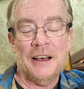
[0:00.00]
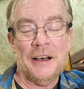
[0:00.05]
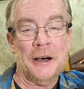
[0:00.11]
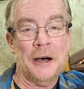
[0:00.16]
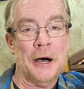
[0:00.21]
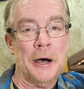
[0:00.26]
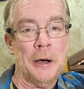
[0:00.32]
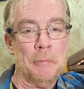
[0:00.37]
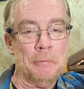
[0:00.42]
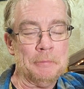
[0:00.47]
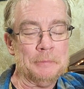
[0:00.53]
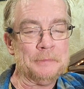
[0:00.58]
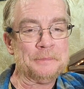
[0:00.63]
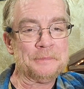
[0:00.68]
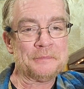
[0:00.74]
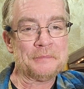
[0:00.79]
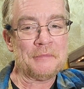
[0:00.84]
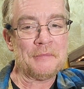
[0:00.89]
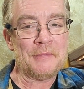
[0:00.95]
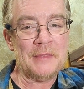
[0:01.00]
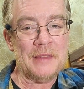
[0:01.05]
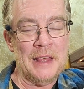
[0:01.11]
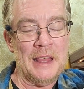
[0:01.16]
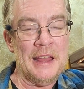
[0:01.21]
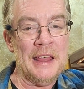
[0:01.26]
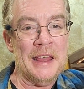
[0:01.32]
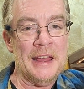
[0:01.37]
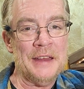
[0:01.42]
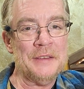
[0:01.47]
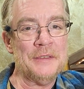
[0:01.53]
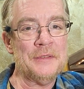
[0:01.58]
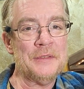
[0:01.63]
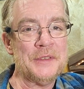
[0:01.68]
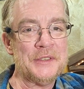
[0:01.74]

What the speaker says: And